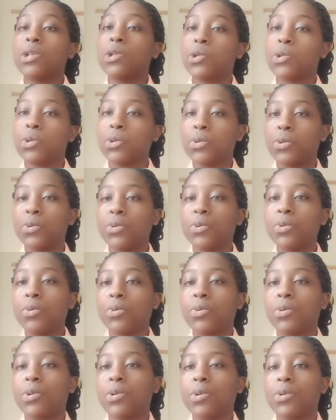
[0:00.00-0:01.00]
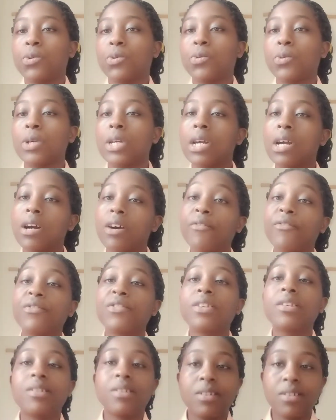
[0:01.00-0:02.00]
two, we have
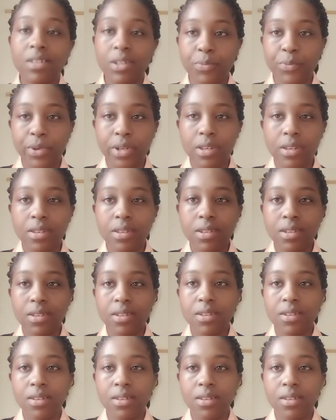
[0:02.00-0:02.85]
chest pains.